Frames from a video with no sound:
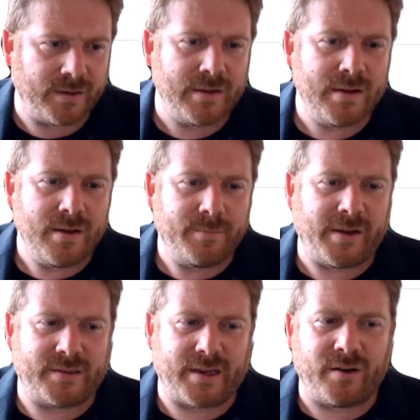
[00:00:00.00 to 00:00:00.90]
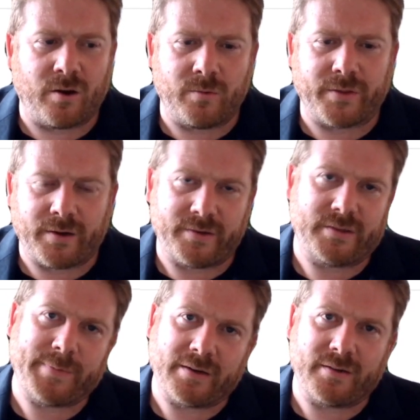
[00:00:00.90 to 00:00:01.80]
It means they know what
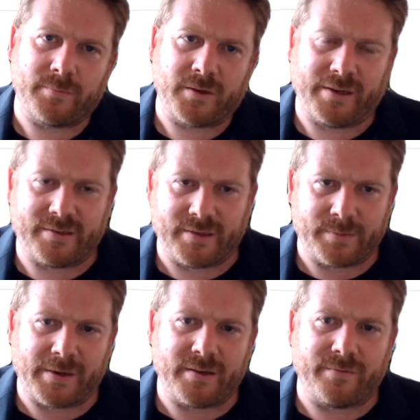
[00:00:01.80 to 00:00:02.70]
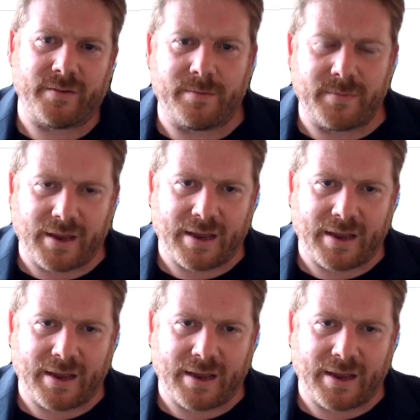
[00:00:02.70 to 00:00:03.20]
what is expected of them